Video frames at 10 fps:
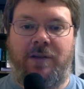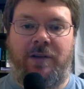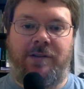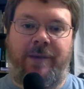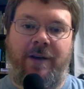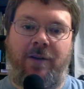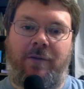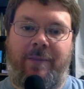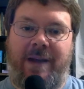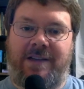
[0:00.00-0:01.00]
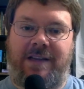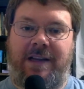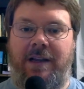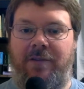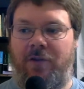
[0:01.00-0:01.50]
about all the way back to
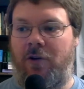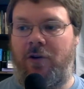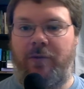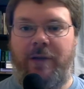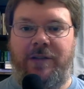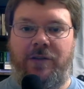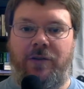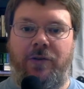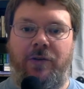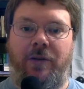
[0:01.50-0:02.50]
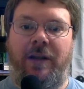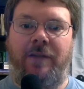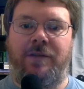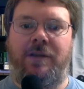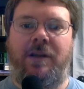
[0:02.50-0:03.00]
Eve, all the way to the new
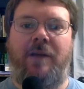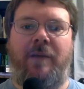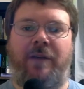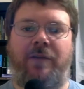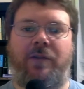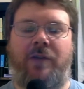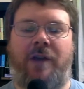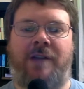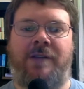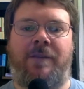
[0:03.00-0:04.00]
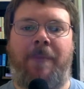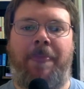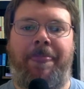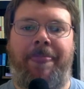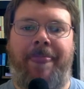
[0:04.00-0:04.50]
Eve, to the coming of the Christ,
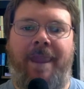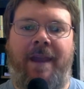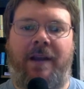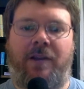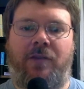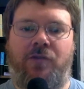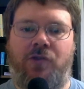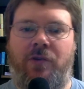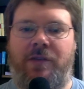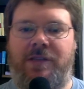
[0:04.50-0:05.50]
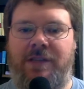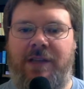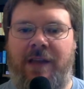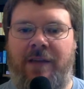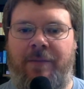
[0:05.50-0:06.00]
and it joins
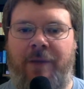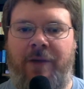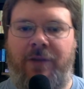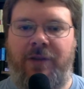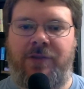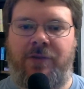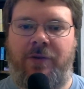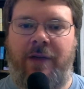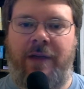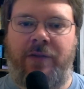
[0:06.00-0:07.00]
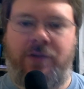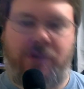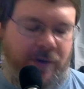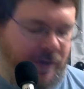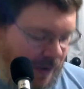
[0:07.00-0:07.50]
together both Israel and the
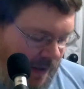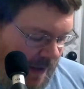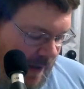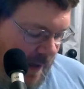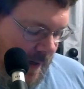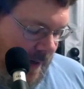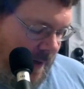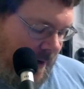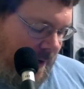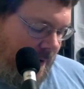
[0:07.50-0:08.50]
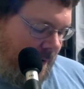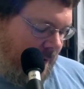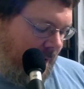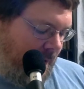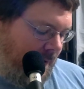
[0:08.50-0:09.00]
church
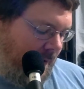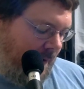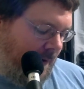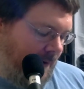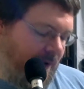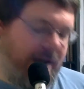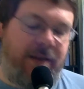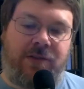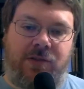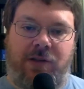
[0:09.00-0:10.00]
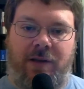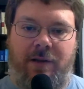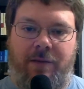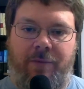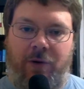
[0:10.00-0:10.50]
in a way that's
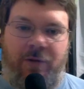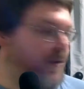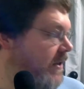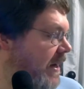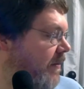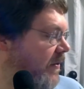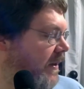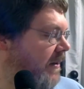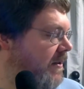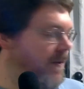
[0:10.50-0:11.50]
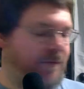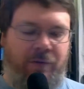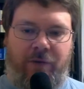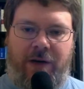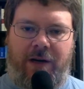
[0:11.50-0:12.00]
a beautiful type of thing. So if
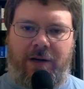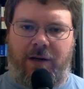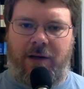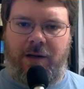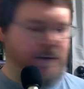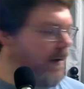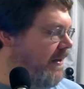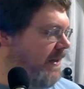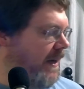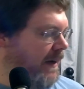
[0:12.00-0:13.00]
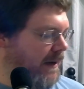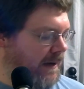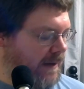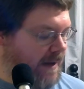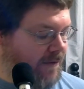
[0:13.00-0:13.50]
we read in Isaiah
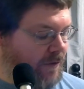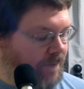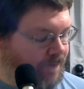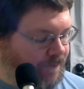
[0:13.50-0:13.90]
11,